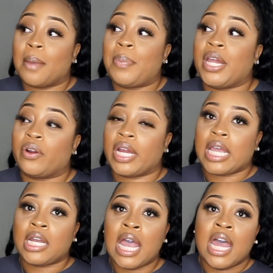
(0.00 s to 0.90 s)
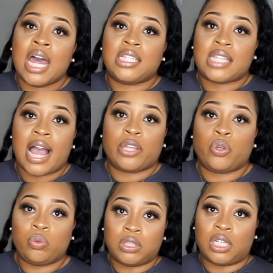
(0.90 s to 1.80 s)
period, is that
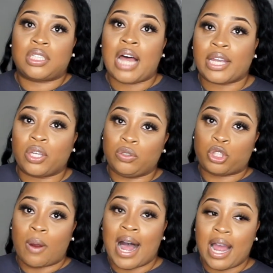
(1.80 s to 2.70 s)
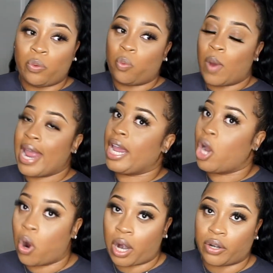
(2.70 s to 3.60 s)
you look like you tried way
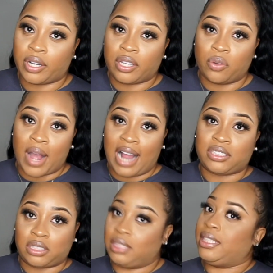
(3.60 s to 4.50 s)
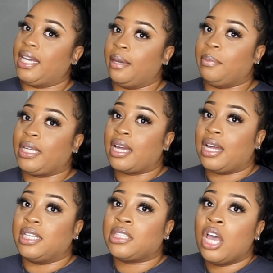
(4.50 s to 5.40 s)
harder than you actually did,
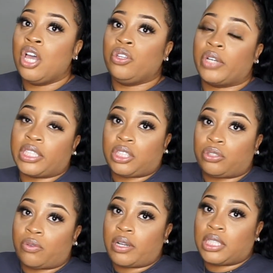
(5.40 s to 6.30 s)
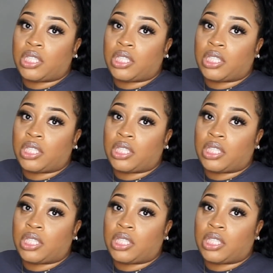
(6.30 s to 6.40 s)
because you can just throw this